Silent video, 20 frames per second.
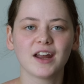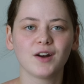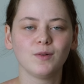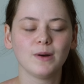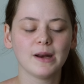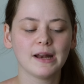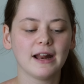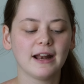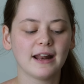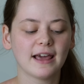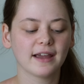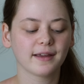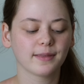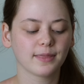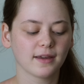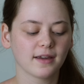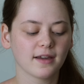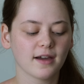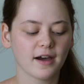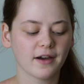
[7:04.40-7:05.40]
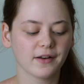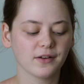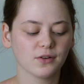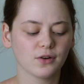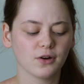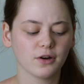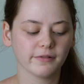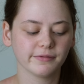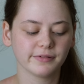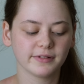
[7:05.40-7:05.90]
really like the cut
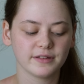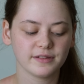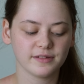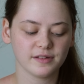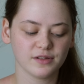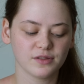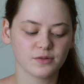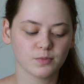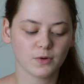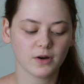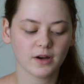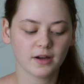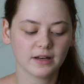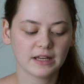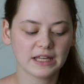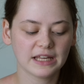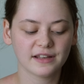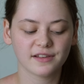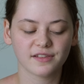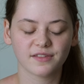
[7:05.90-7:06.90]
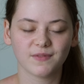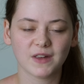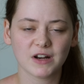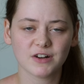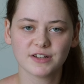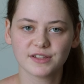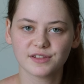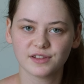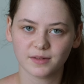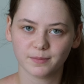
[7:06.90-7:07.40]
of this one. It's
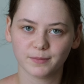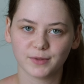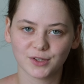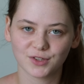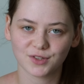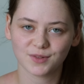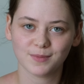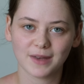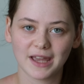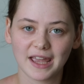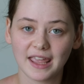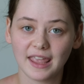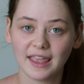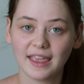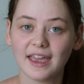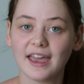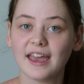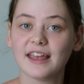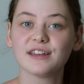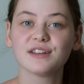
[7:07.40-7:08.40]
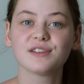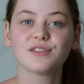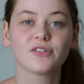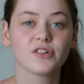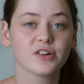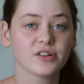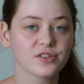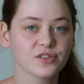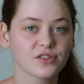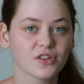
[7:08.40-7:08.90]
very simple to make and it's
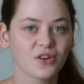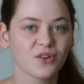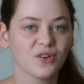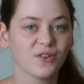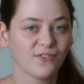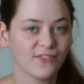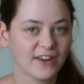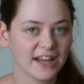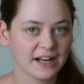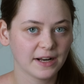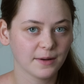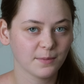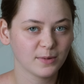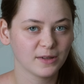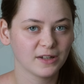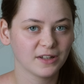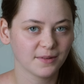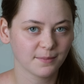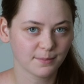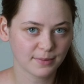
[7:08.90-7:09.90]
also available in